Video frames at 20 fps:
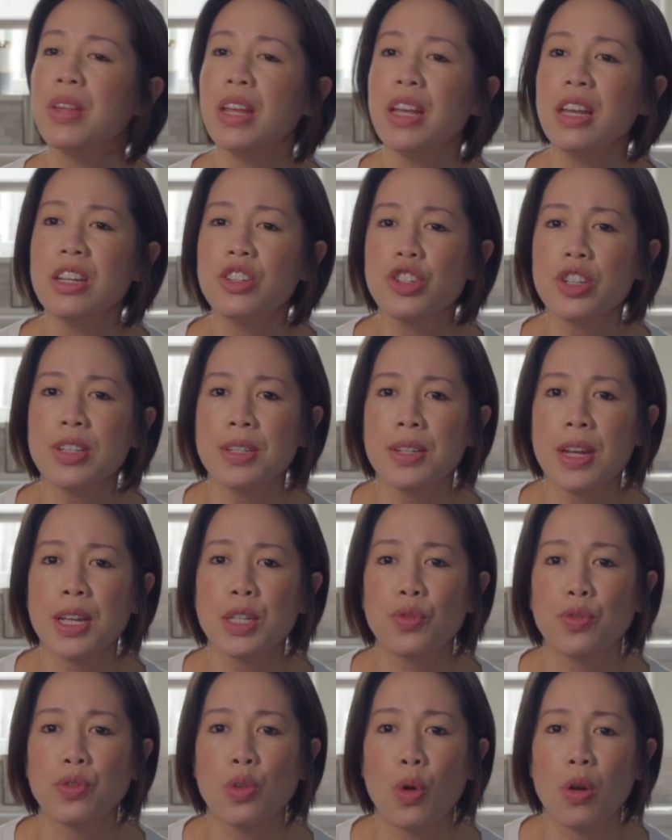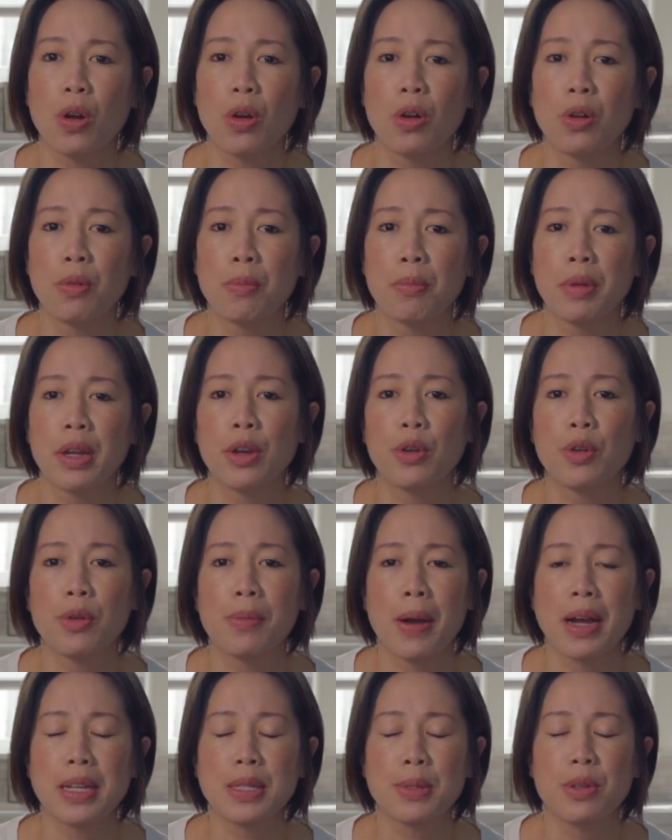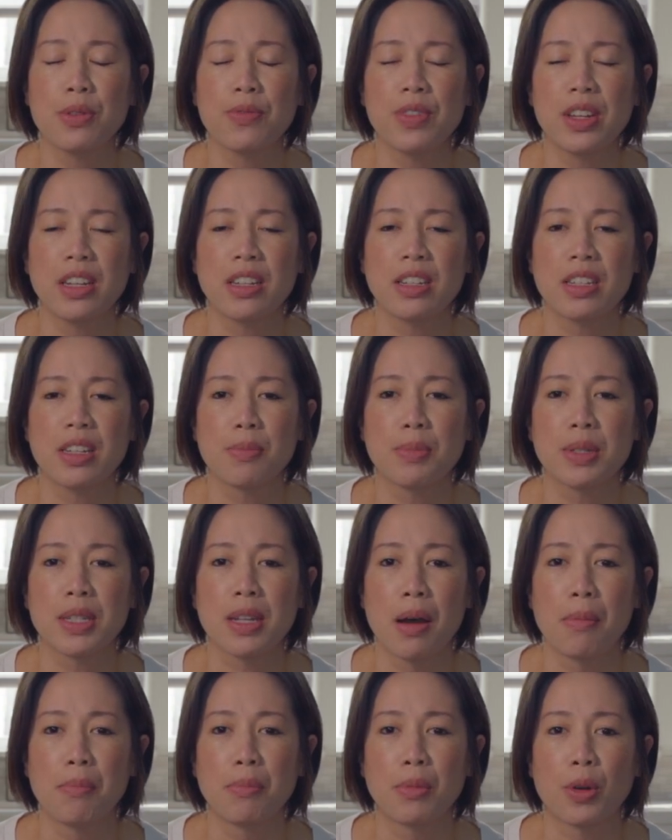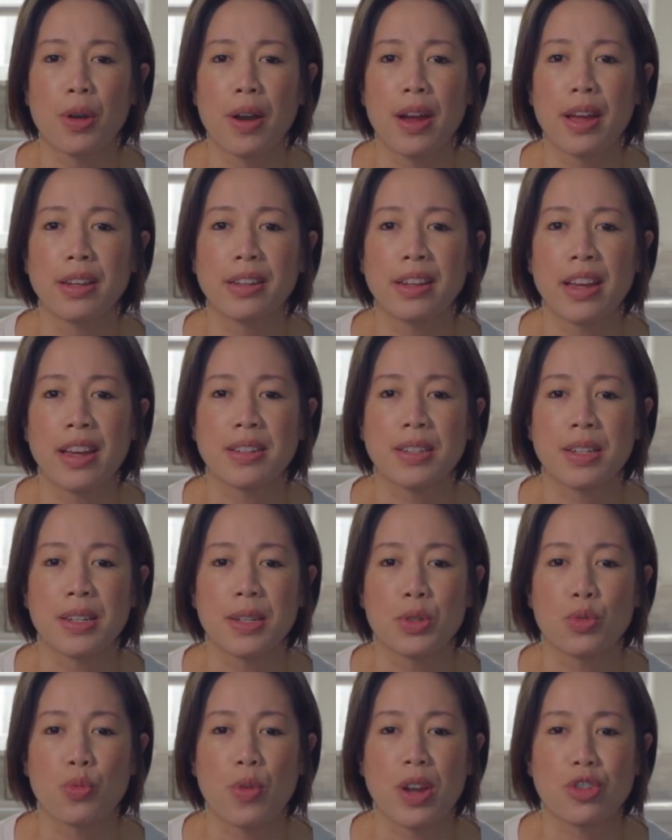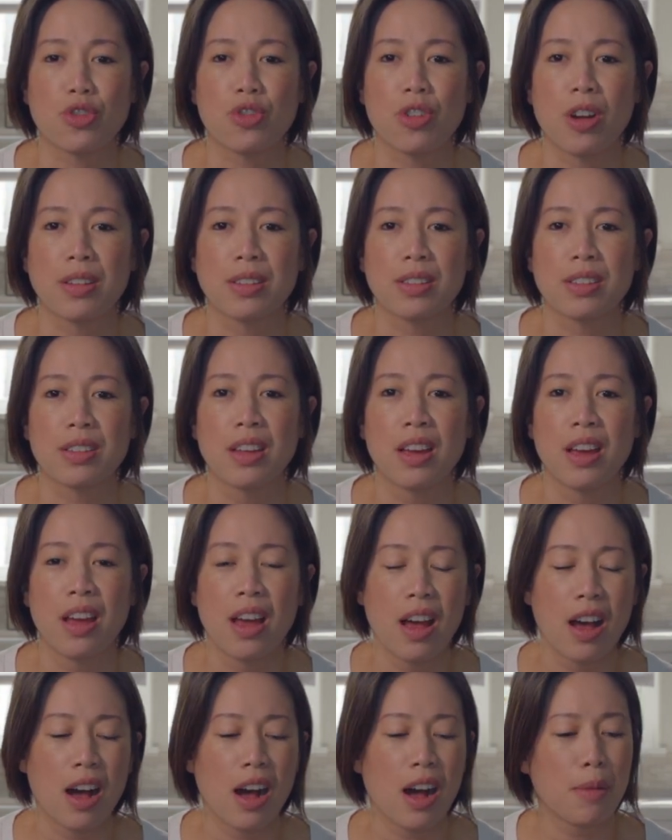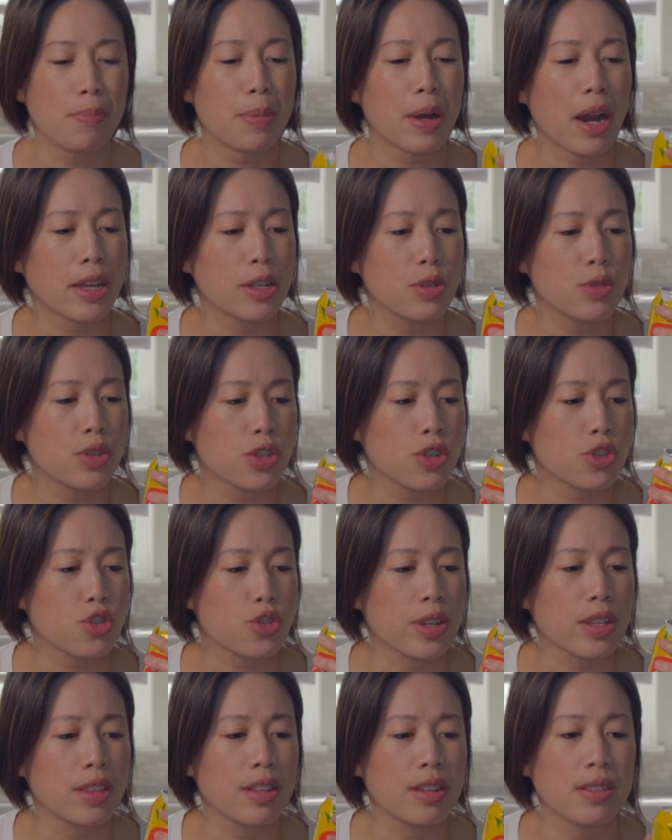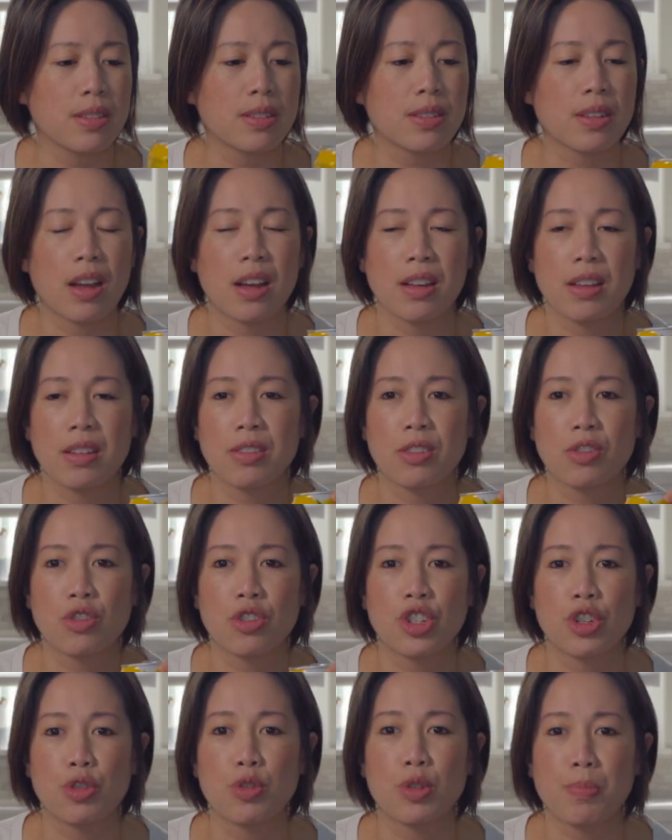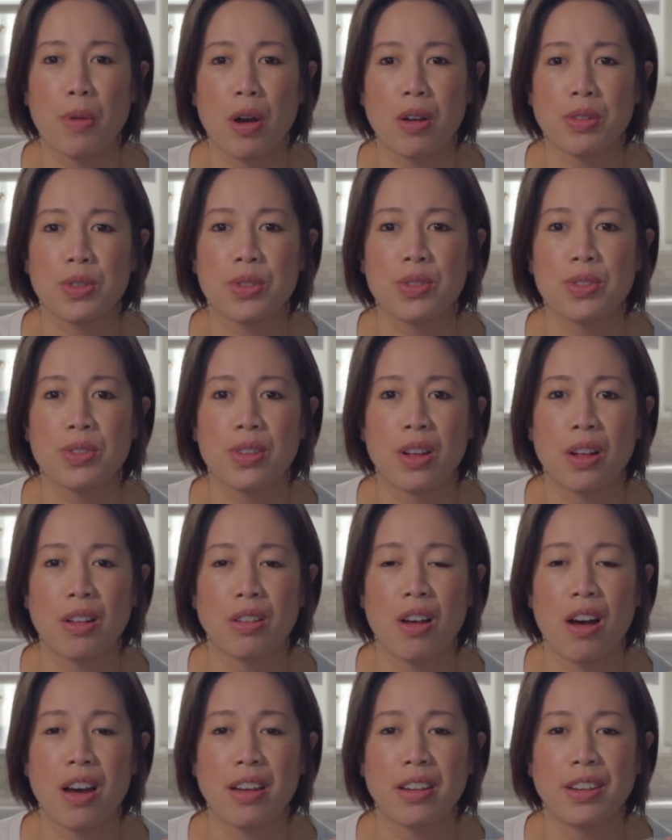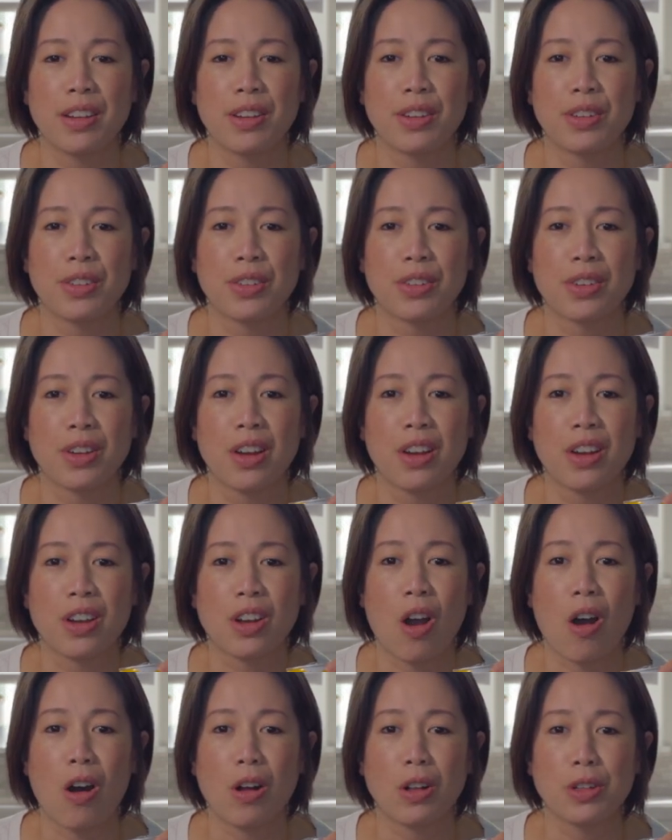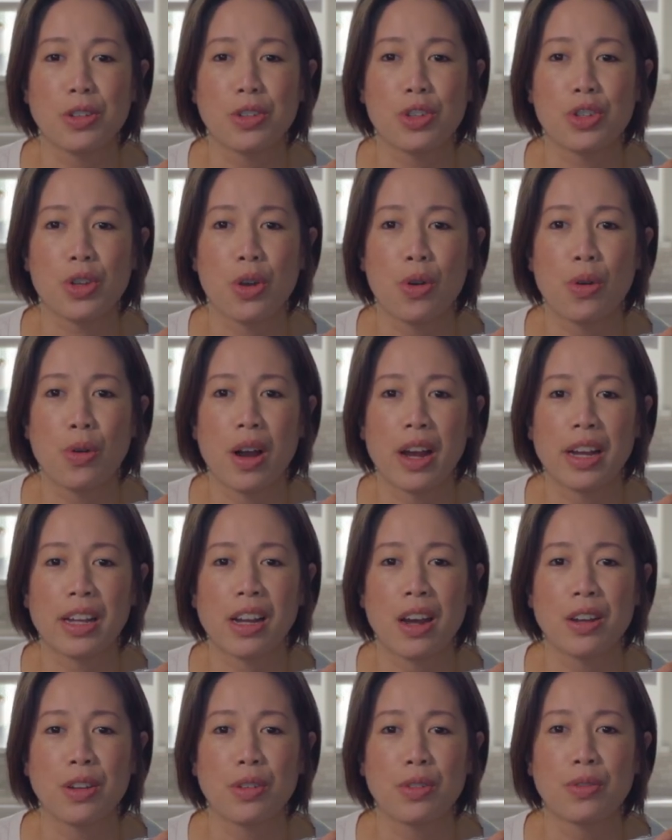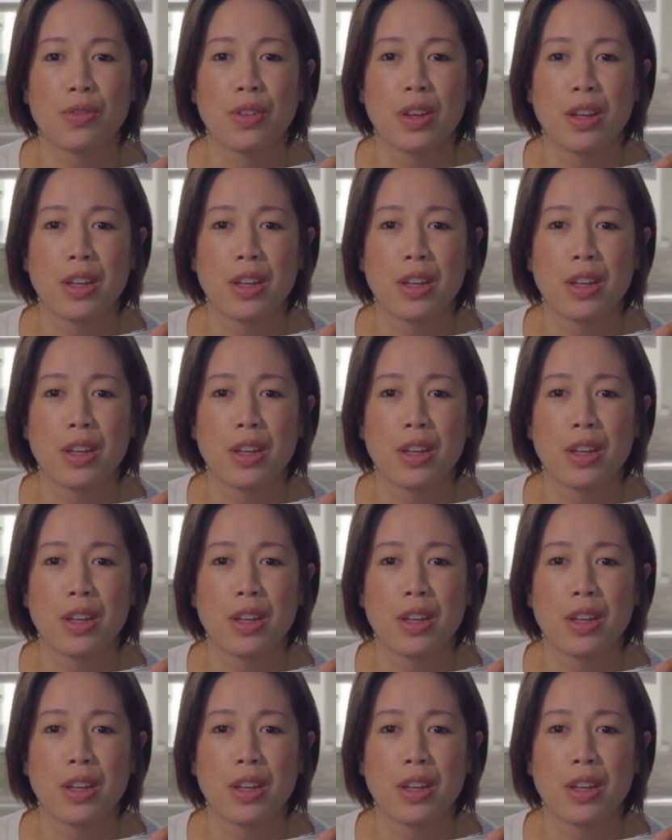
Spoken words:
it just tastes floral, and it reminds me of eating dim sum or at Cantonese restaurants. But I used to drink these juice boxes a lot in college, so I kind of